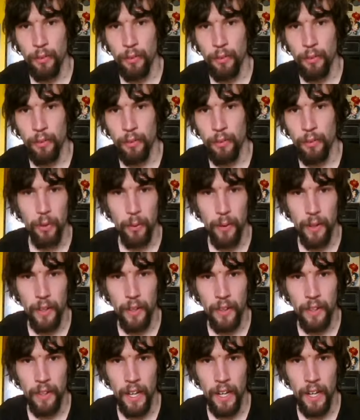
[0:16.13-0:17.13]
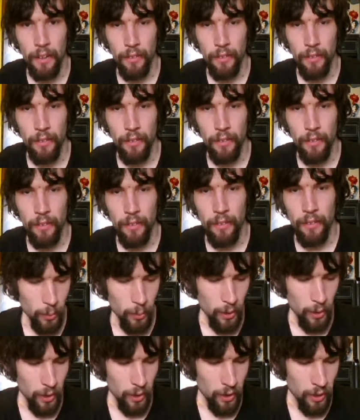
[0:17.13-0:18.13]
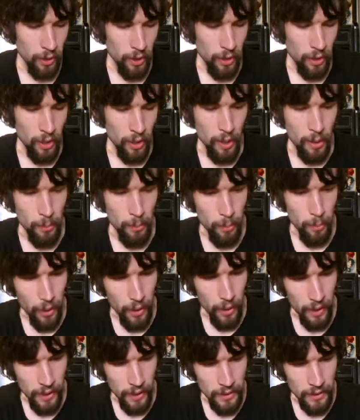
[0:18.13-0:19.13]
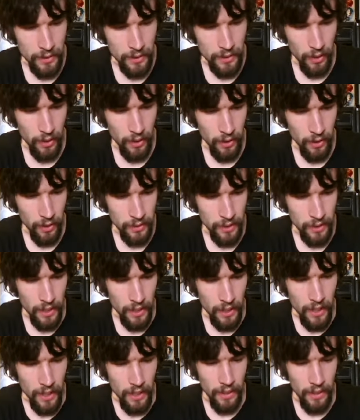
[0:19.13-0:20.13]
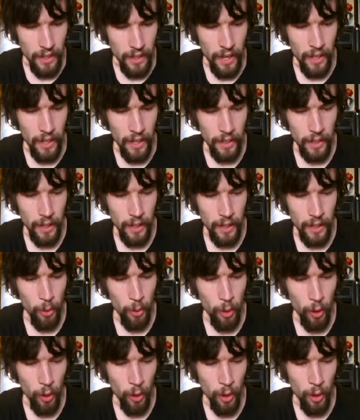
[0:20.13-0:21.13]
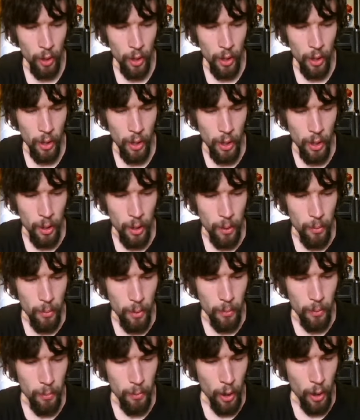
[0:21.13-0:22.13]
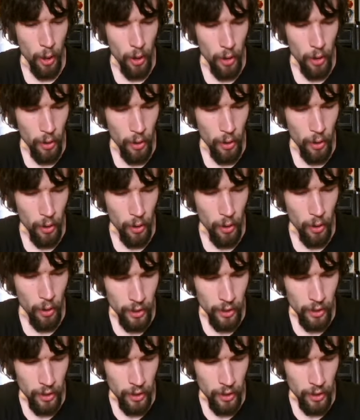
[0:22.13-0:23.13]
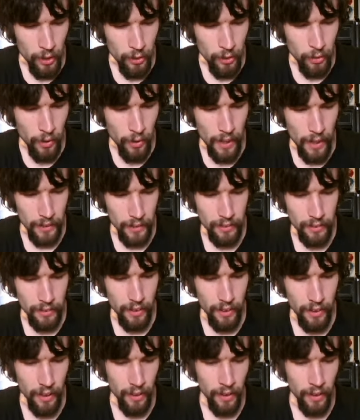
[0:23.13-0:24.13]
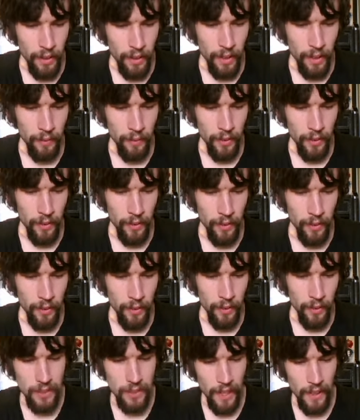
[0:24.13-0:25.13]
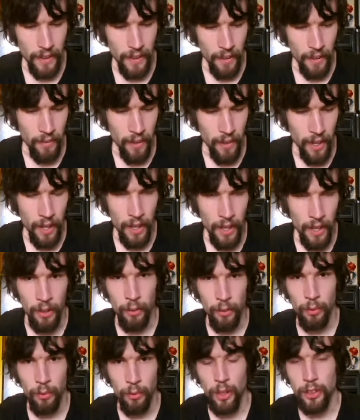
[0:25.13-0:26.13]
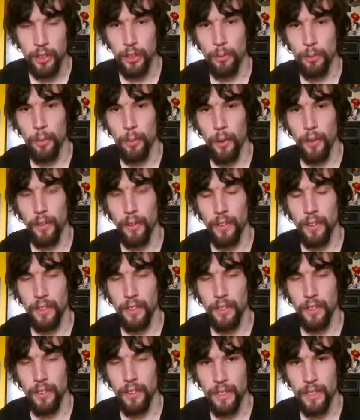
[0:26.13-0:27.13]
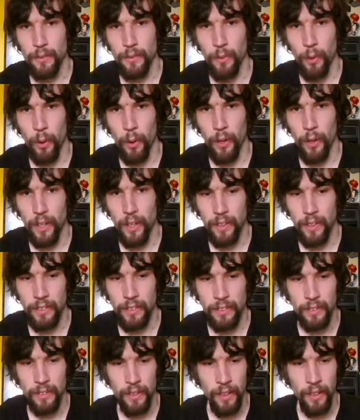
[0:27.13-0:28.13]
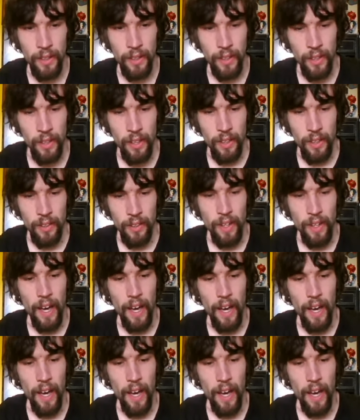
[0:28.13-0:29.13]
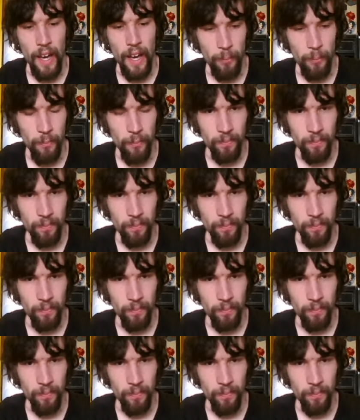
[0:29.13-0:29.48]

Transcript: familiar with any of his other work, but it stars Dana Kimmell, Paul Kratka, I'm not sure if I'm saying that right, and Richard Brooker as Jason Voorhees. Now,